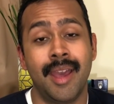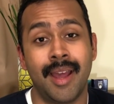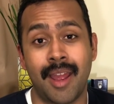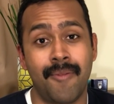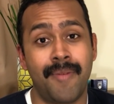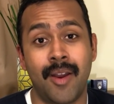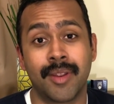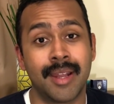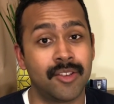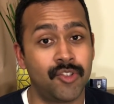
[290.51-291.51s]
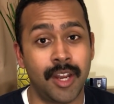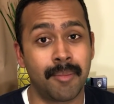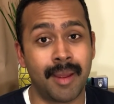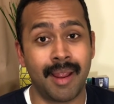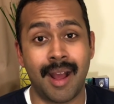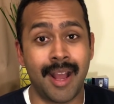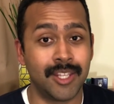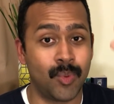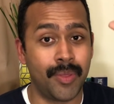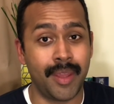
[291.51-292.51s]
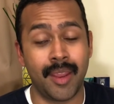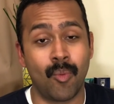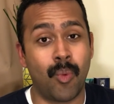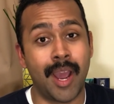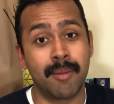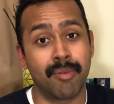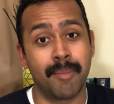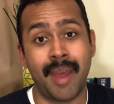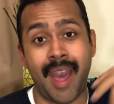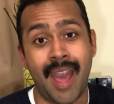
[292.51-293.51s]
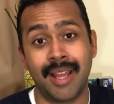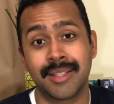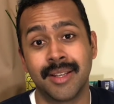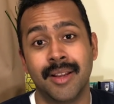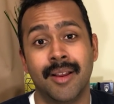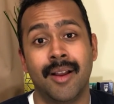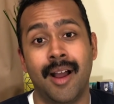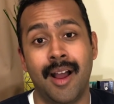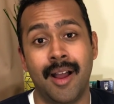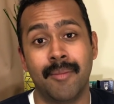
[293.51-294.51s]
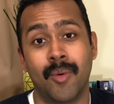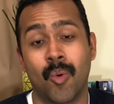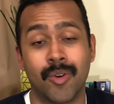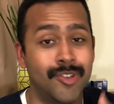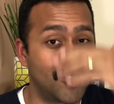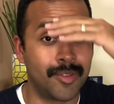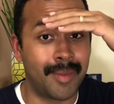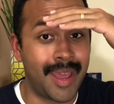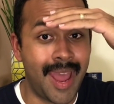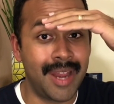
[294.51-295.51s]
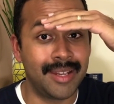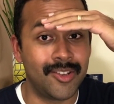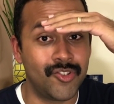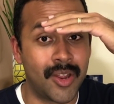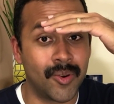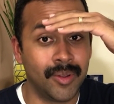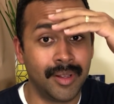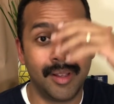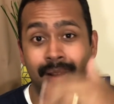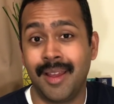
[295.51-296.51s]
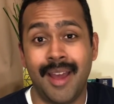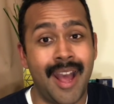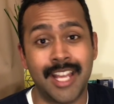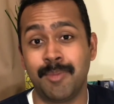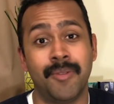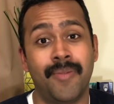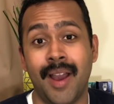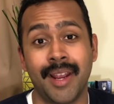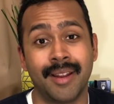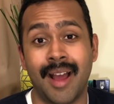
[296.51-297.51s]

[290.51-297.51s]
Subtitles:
And I found kind of shading my eyes with a wide brim hat, or just with my hand in general, has been fine.